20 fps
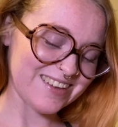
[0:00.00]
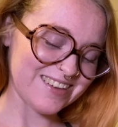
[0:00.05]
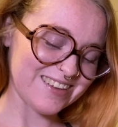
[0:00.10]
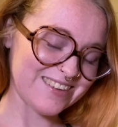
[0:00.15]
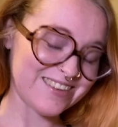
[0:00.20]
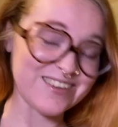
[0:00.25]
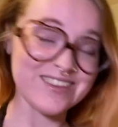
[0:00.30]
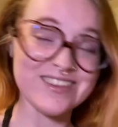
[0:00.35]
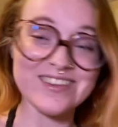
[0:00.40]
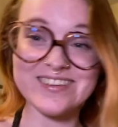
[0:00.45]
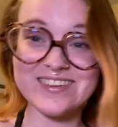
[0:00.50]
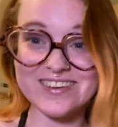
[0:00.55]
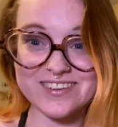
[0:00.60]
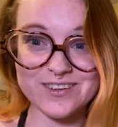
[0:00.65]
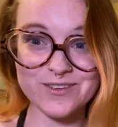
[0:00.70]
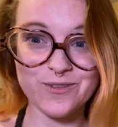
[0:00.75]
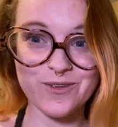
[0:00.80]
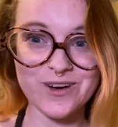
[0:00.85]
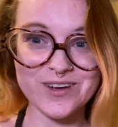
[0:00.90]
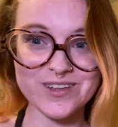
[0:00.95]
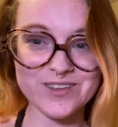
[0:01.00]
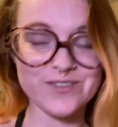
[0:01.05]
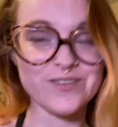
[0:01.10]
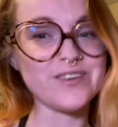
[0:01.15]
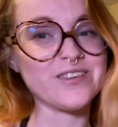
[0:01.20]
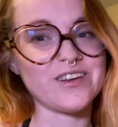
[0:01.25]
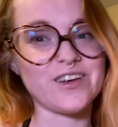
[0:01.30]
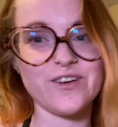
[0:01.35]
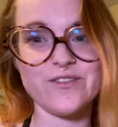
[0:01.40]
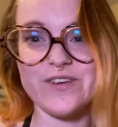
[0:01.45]
So the Six of Wands feels
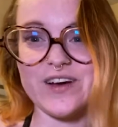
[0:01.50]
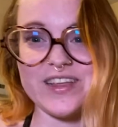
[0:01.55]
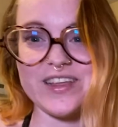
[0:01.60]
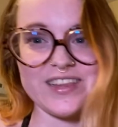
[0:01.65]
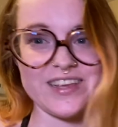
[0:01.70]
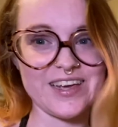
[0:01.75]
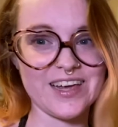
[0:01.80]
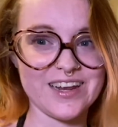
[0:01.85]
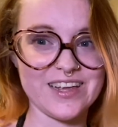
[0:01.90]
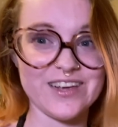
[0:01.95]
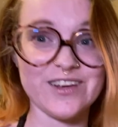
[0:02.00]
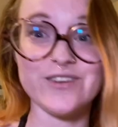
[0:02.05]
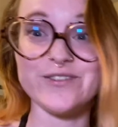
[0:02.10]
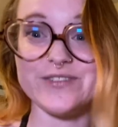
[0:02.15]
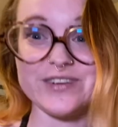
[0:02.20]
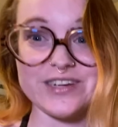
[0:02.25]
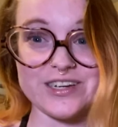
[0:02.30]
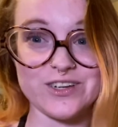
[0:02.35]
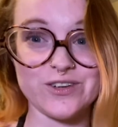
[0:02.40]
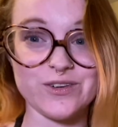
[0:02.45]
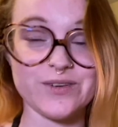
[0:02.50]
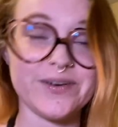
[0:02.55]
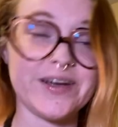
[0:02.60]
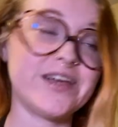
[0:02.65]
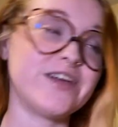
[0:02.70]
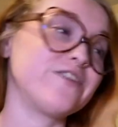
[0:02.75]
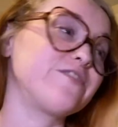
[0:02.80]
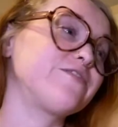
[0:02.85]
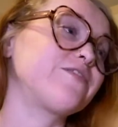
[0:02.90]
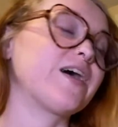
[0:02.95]
like you're finally getting your victory, right?
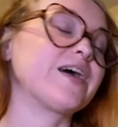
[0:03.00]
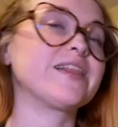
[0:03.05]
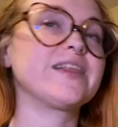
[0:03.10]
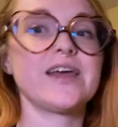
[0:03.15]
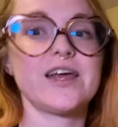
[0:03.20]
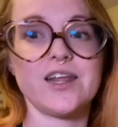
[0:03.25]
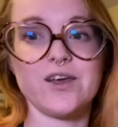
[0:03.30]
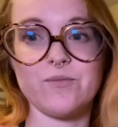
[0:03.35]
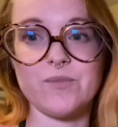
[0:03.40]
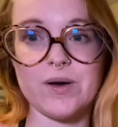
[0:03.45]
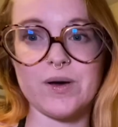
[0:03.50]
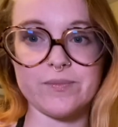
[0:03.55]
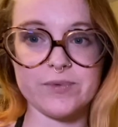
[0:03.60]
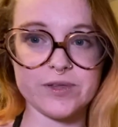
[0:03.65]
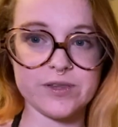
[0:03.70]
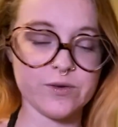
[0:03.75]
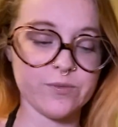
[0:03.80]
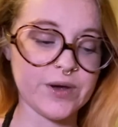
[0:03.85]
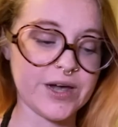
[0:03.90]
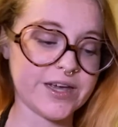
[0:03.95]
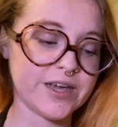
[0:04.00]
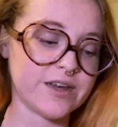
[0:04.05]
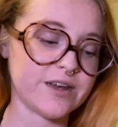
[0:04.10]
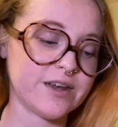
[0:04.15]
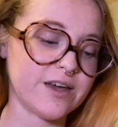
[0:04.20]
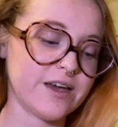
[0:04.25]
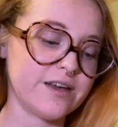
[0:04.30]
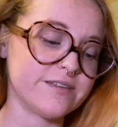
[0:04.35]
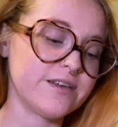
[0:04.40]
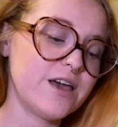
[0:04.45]
You're finally getting publicly
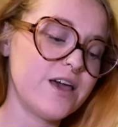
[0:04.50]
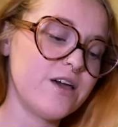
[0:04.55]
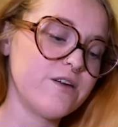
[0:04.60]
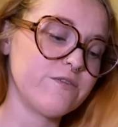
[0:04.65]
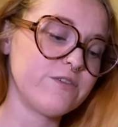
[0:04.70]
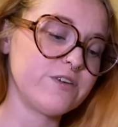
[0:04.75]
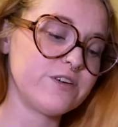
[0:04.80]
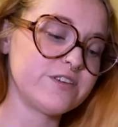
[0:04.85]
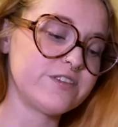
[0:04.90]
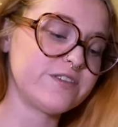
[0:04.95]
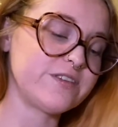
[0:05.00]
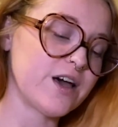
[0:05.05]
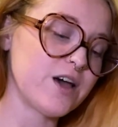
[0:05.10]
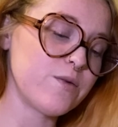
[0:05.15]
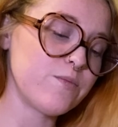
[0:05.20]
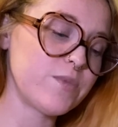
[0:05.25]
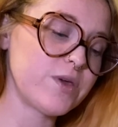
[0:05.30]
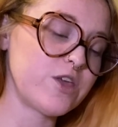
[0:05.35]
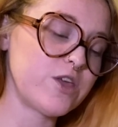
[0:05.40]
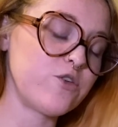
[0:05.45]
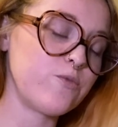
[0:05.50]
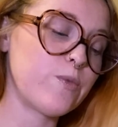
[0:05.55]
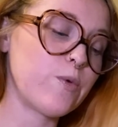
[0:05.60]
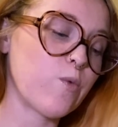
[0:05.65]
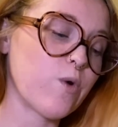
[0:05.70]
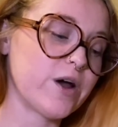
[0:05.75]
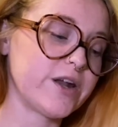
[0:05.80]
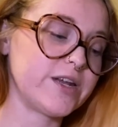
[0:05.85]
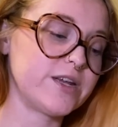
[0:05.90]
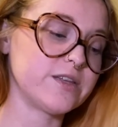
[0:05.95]
recognized. For some, you've been
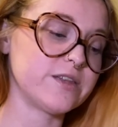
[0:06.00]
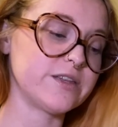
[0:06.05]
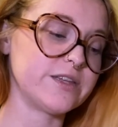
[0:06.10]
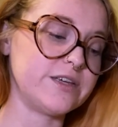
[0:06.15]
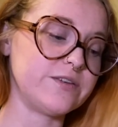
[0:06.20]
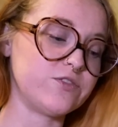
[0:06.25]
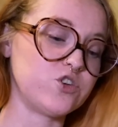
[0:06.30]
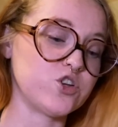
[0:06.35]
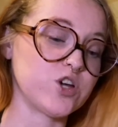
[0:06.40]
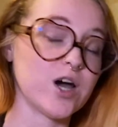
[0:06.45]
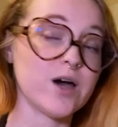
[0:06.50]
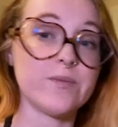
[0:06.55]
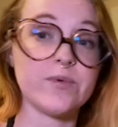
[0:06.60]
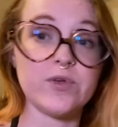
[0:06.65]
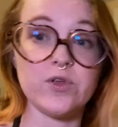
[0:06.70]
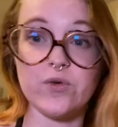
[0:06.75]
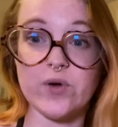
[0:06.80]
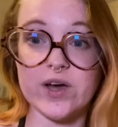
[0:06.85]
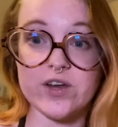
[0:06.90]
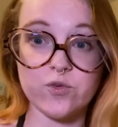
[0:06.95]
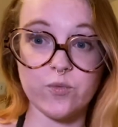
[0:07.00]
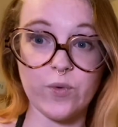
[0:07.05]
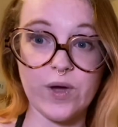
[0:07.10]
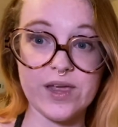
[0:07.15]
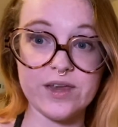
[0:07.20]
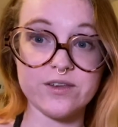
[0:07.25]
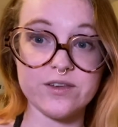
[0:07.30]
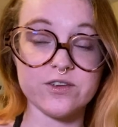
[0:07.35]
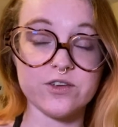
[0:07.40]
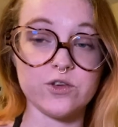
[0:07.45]
wanting to leave a job and you had to
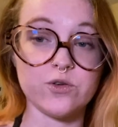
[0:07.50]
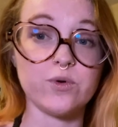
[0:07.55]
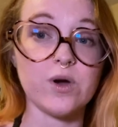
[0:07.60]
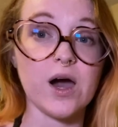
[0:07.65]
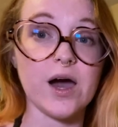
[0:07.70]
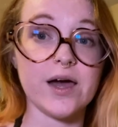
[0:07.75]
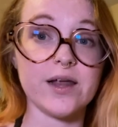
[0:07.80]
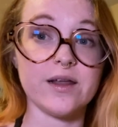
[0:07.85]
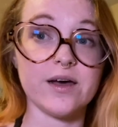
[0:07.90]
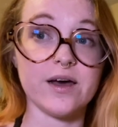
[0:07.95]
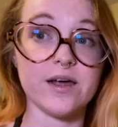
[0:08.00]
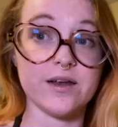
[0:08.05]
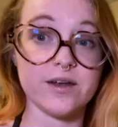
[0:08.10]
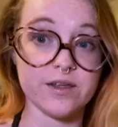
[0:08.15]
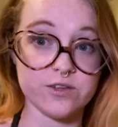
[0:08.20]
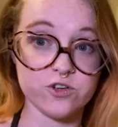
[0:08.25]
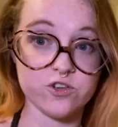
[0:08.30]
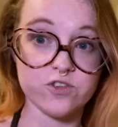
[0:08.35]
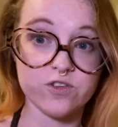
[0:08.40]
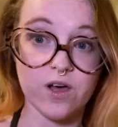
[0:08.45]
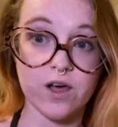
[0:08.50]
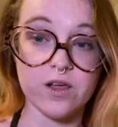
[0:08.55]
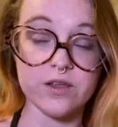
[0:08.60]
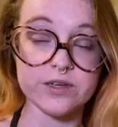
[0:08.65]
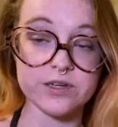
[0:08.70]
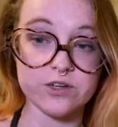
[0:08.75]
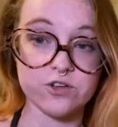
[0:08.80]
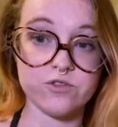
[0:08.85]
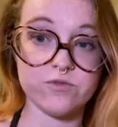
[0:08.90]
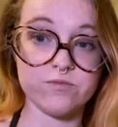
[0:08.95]
wait till you got another
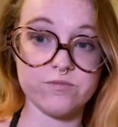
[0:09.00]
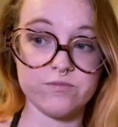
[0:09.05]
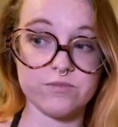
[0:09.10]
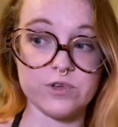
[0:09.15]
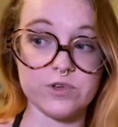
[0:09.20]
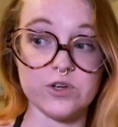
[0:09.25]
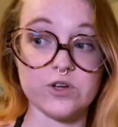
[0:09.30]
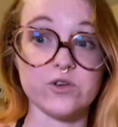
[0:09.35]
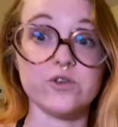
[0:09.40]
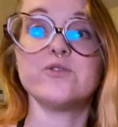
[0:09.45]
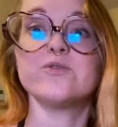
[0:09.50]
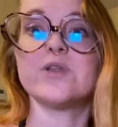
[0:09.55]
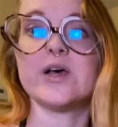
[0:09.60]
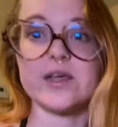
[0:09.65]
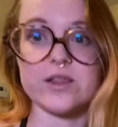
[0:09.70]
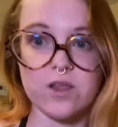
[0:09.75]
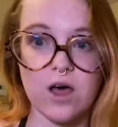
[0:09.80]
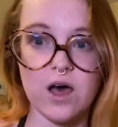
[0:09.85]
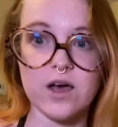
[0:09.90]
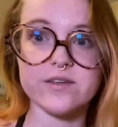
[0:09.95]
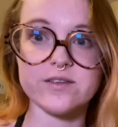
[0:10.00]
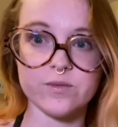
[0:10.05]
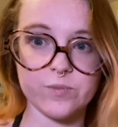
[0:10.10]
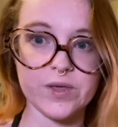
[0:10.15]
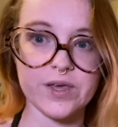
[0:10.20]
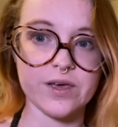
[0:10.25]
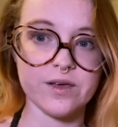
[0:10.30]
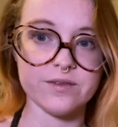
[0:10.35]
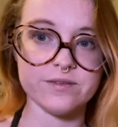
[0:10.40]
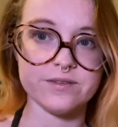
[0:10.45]
solid you know, you like lock
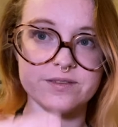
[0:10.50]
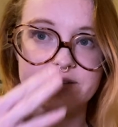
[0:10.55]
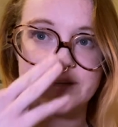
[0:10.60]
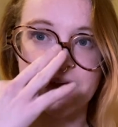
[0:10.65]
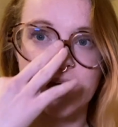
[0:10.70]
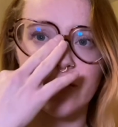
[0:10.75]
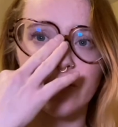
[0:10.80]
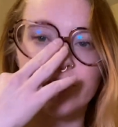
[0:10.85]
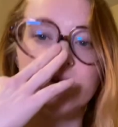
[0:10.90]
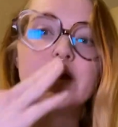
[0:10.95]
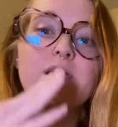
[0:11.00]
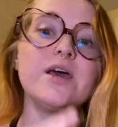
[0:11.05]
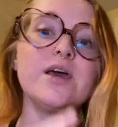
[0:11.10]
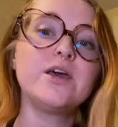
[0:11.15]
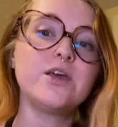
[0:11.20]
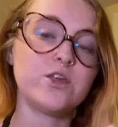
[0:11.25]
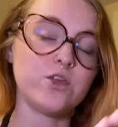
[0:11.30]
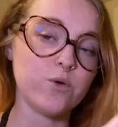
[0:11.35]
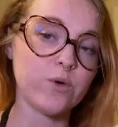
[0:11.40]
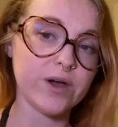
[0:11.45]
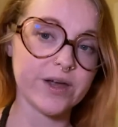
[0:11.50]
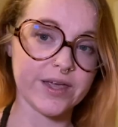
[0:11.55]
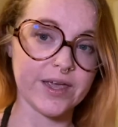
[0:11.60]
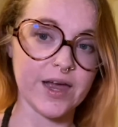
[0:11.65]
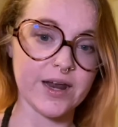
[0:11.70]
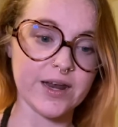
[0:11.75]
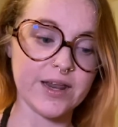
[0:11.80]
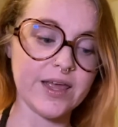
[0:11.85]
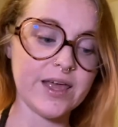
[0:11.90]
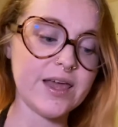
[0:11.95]
something else down, you are
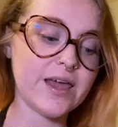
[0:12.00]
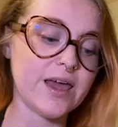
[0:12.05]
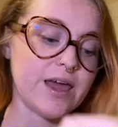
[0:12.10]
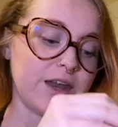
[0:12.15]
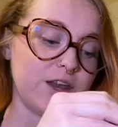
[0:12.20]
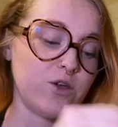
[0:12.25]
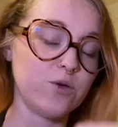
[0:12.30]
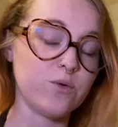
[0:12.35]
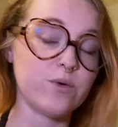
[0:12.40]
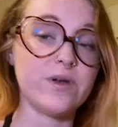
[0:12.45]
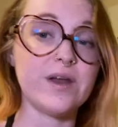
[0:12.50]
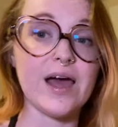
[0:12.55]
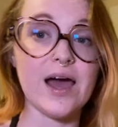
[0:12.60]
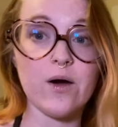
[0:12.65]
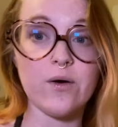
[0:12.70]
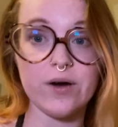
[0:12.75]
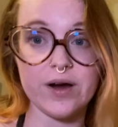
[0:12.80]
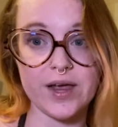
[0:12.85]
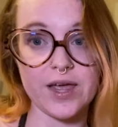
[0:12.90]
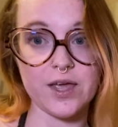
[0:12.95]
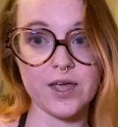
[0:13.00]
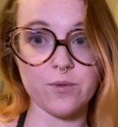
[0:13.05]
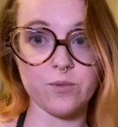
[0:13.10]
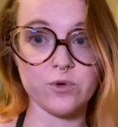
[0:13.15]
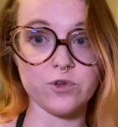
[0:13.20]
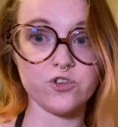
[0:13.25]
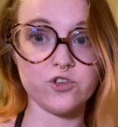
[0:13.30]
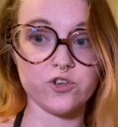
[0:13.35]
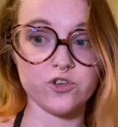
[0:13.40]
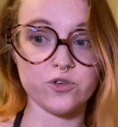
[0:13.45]
getting it and you now are
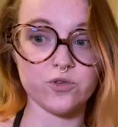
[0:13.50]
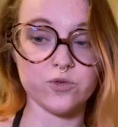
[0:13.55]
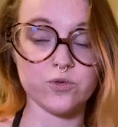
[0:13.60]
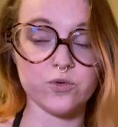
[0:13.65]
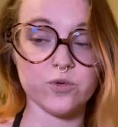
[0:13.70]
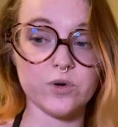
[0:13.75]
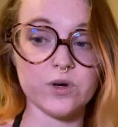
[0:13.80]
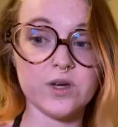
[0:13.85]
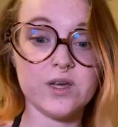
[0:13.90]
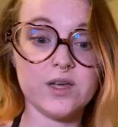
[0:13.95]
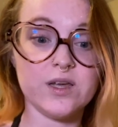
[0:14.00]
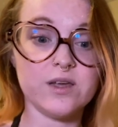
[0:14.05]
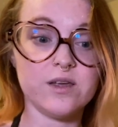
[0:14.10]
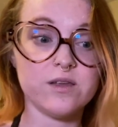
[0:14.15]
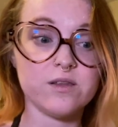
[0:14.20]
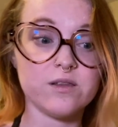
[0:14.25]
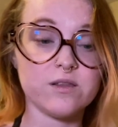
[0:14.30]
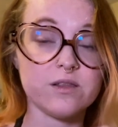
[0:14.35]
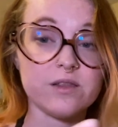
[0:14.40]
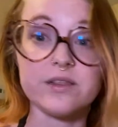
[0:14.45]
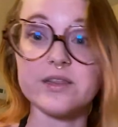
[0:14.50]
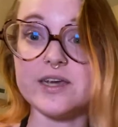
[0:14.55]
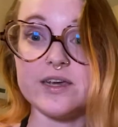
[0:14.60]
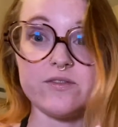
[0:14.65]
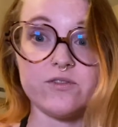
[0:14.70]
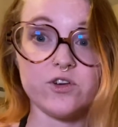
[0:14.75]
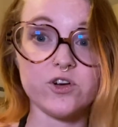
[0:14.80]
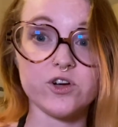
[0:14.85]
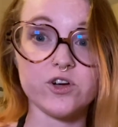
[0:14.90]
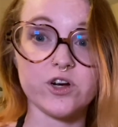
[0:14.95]
able to
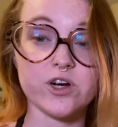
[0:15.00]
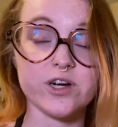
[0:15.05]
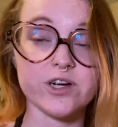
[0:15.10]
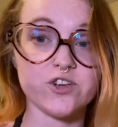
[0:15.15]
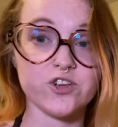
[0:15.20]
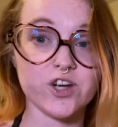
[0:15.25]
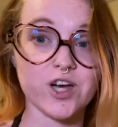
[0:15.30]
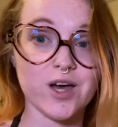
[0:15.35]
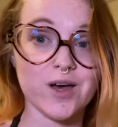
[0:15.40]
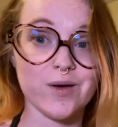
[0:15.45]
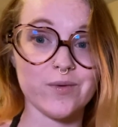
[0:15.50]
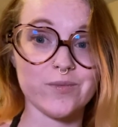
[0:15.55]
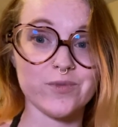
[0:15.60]
leave your current job.